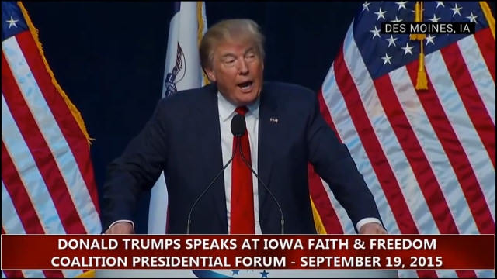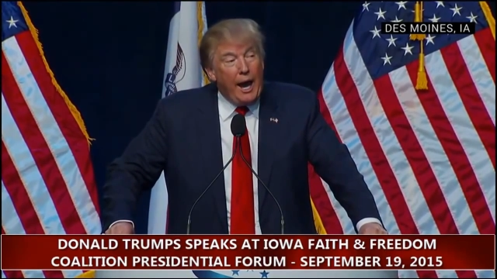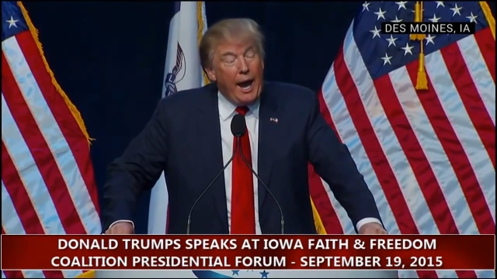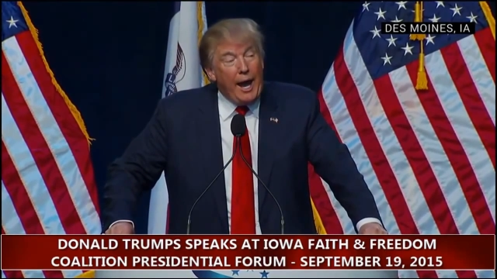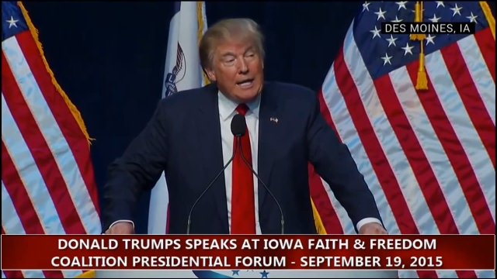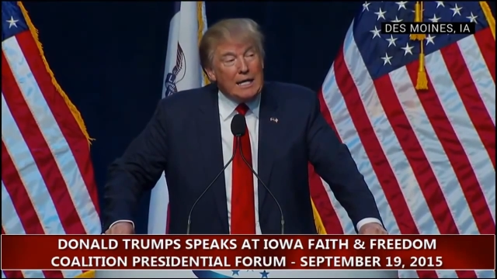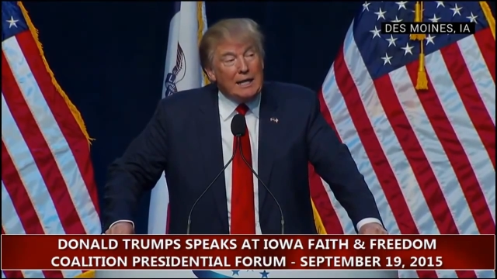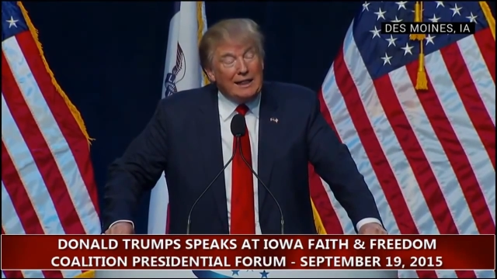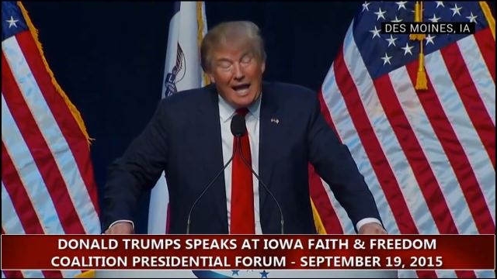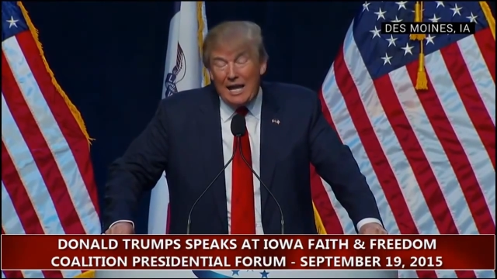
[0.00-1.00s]
And
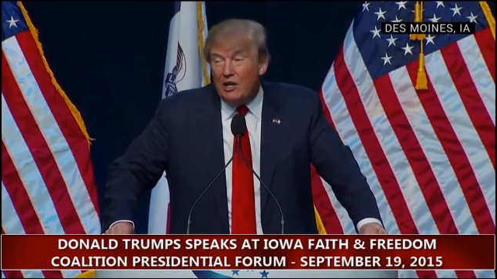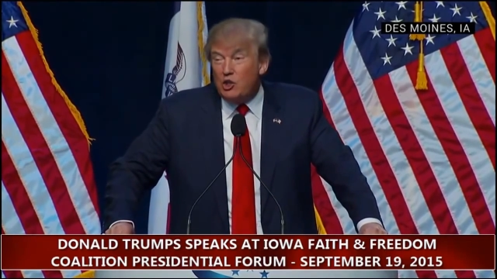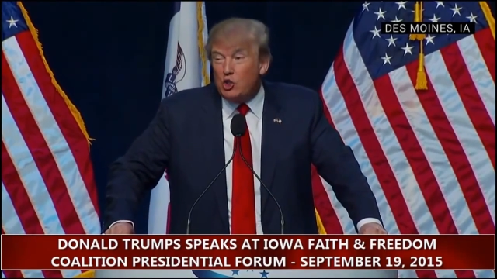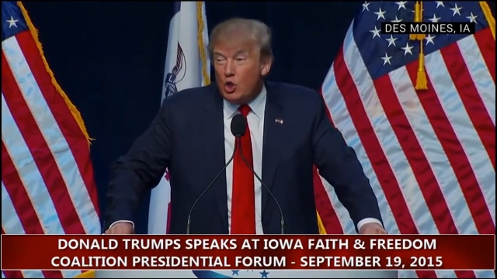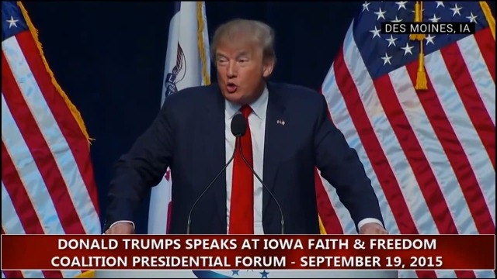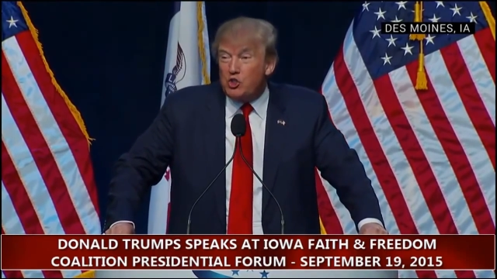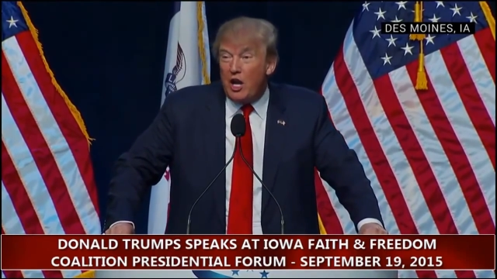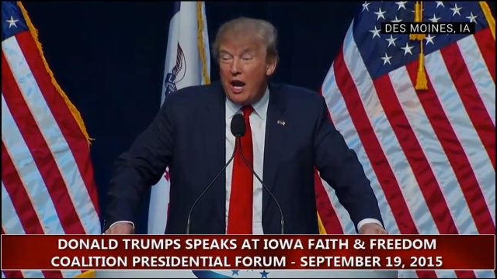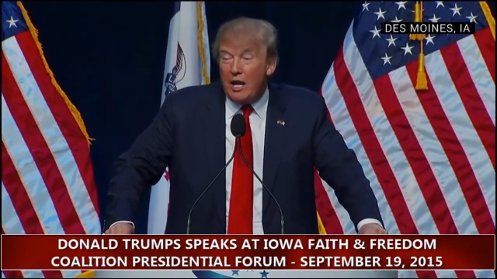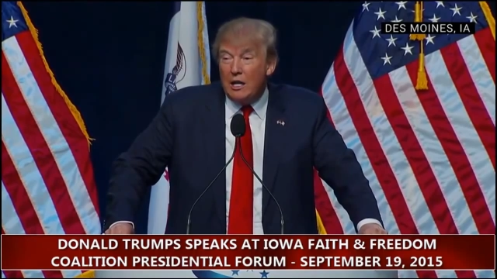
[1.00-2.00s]
that is so
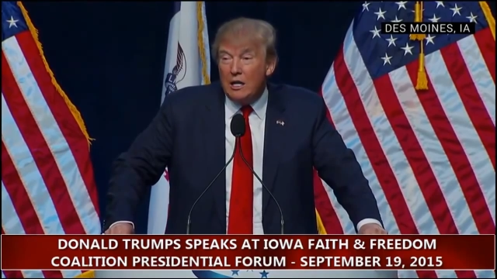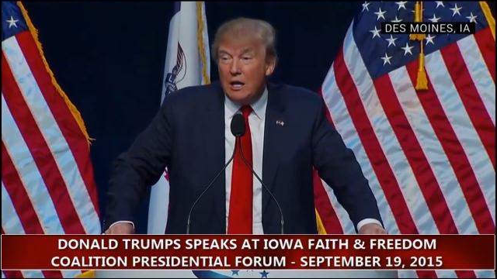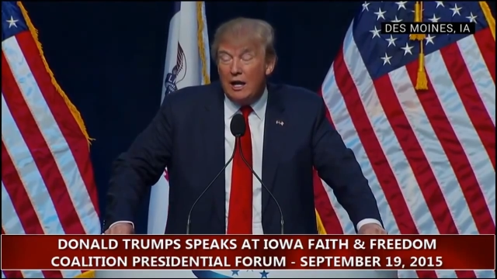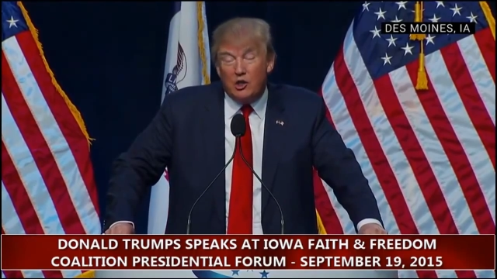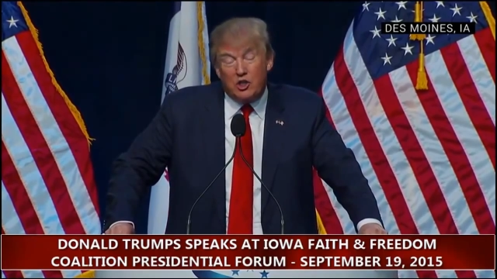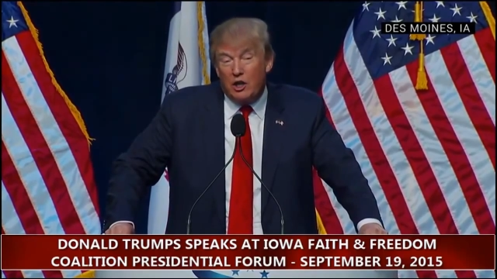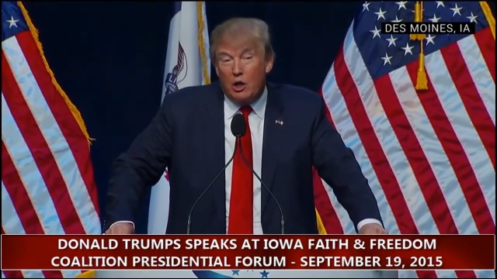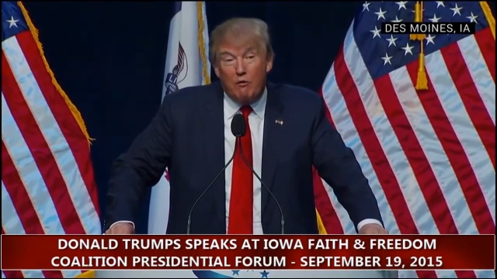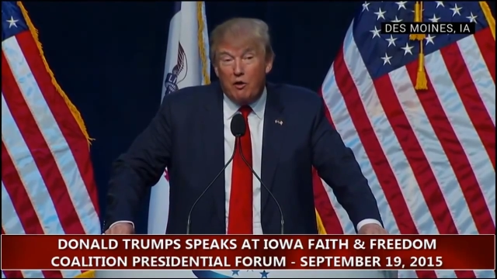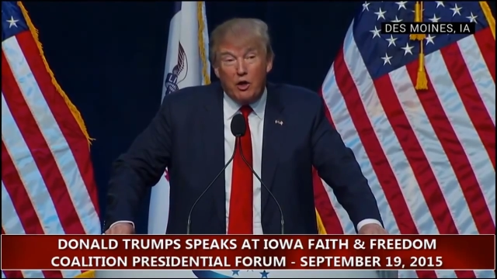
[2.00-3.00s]
sad. And it's going to
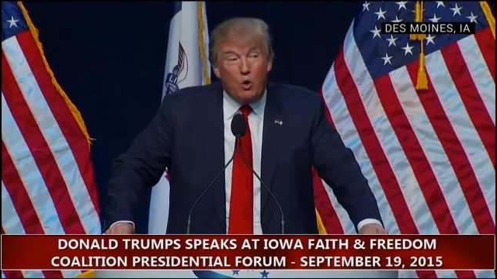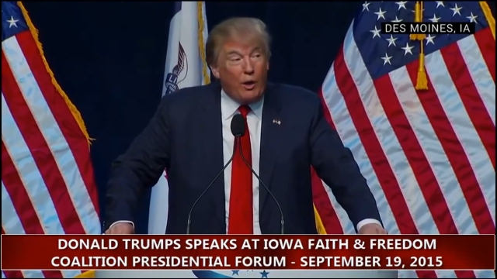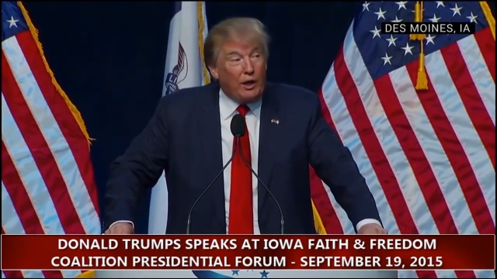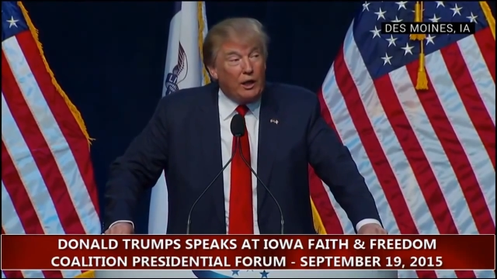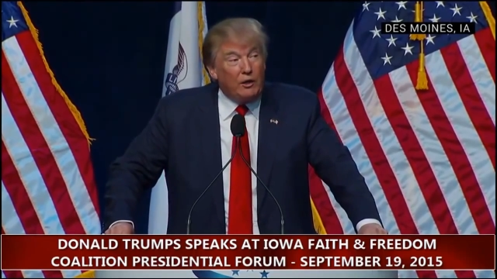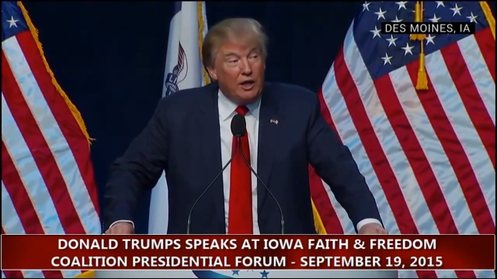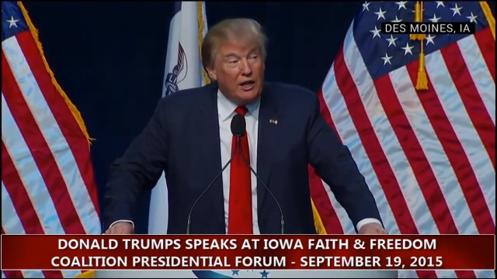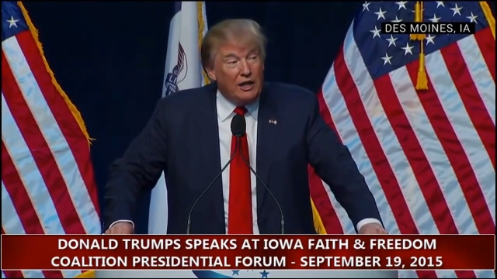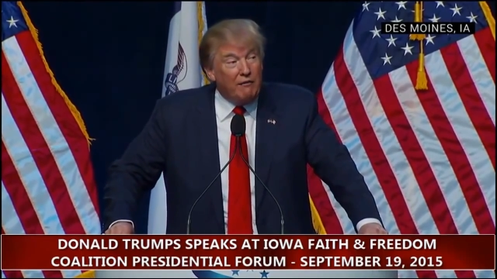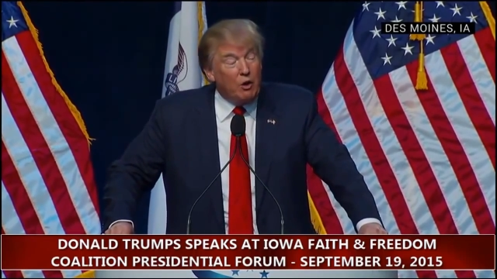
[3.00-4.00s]
go very quickly. They're going
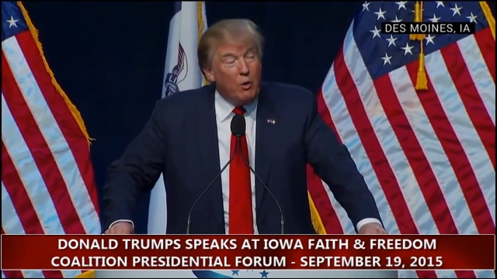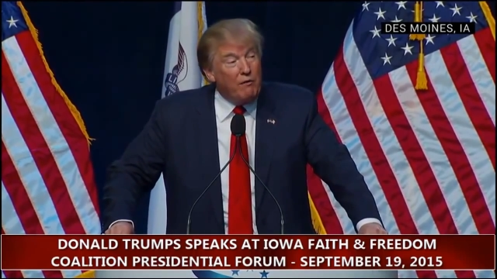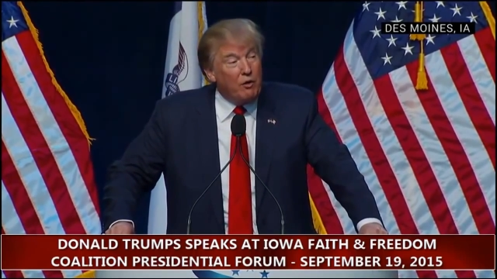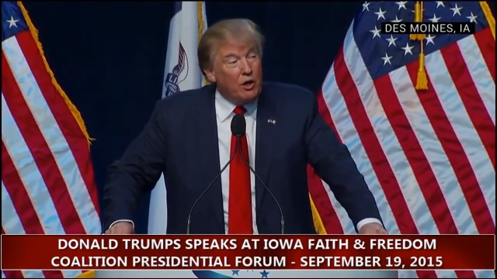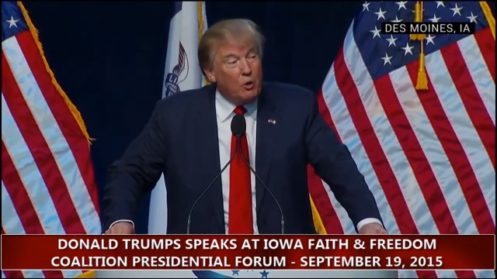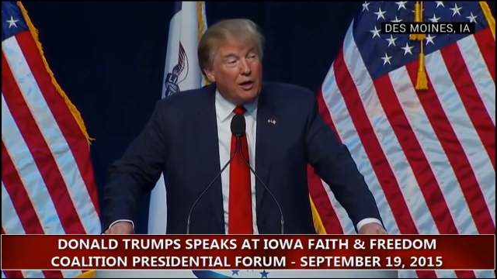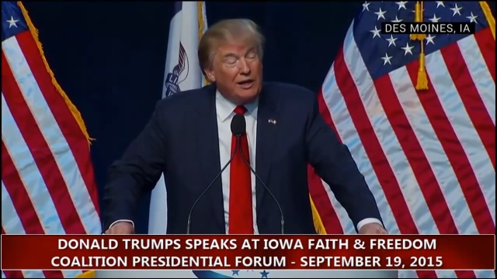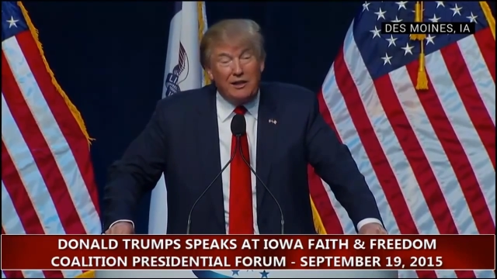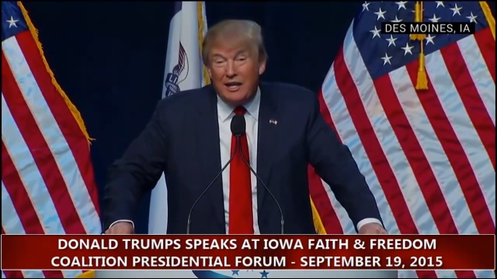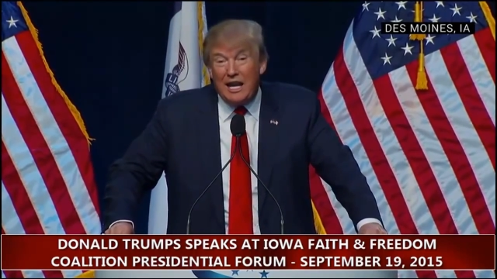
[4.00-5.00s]
to give it away very
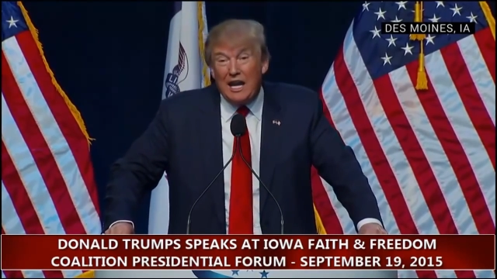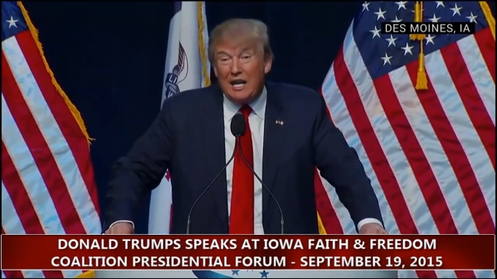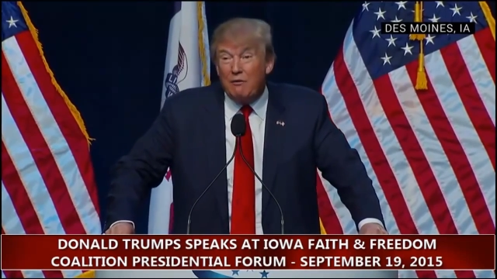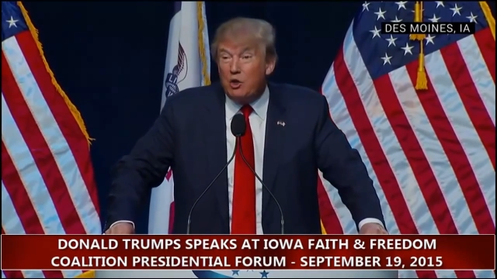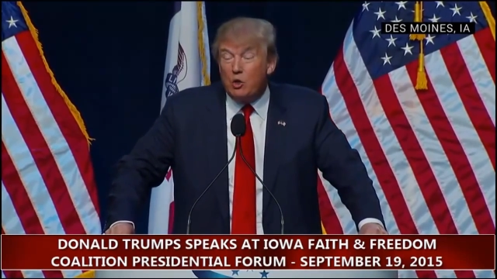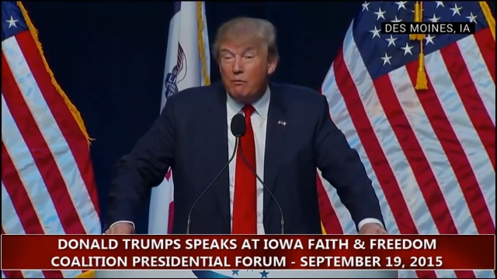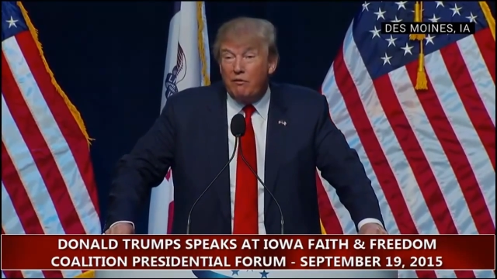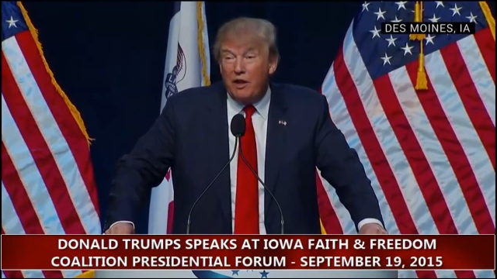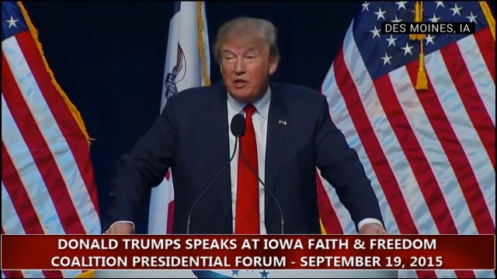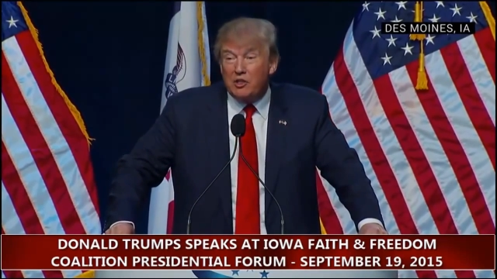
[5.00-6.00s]
quickly. They can't give it to them
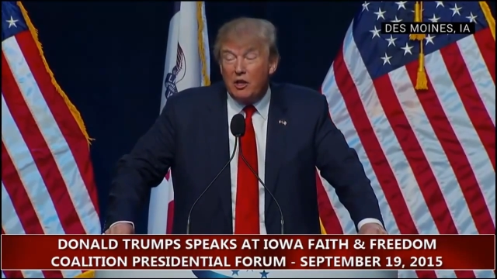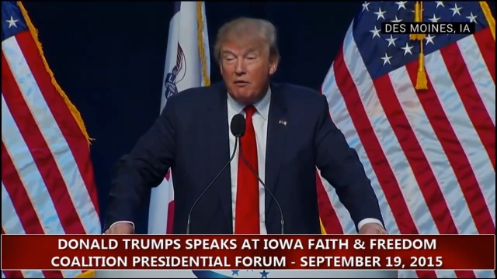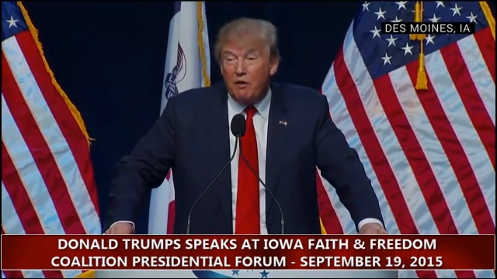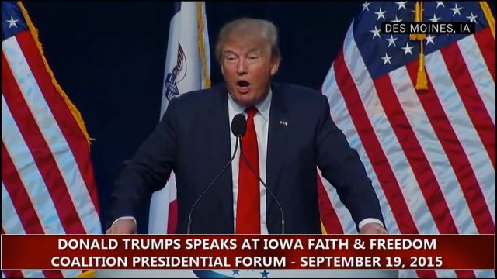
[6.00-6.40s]
fast enough.